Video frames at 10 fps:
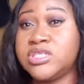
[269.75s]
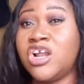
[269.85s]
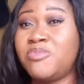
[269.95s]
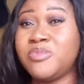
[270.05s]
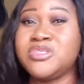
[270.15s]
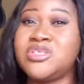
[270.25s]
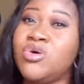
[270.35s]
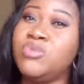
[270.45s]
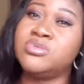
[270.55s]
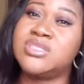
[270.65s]
A lot of people say,
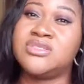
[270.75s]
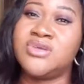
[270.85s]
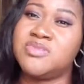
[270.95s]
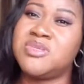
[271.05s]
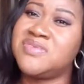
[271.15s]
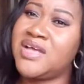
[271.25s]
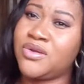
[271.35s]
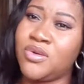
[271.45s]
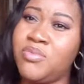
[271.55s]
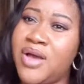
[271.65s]
oh, books are so expensive they
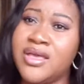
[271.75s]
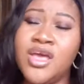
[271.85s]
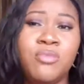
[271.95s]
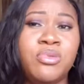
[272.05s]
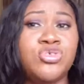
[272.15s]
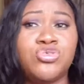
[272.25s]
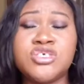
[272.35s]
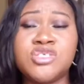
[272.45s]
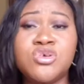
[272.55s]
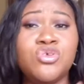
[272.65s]
cannot buy, but
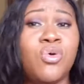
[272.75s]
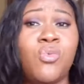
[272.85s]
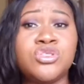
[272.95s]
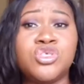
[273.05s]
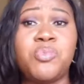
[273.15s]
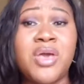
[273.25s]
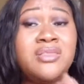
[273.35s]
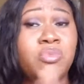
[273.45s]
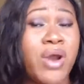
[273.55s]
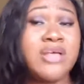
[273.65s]
trust me, you don't want to pay
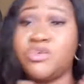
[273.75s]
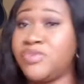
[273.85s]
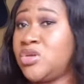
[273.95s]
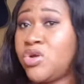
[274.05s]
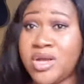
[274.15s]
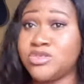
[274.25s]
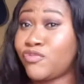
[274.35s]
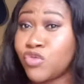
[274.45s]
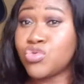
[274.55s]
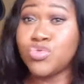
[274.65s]
the price of ignorance,
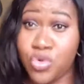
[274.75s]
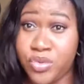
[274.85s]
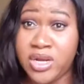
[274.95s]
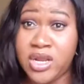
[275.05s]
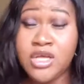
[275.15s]
of not knowing.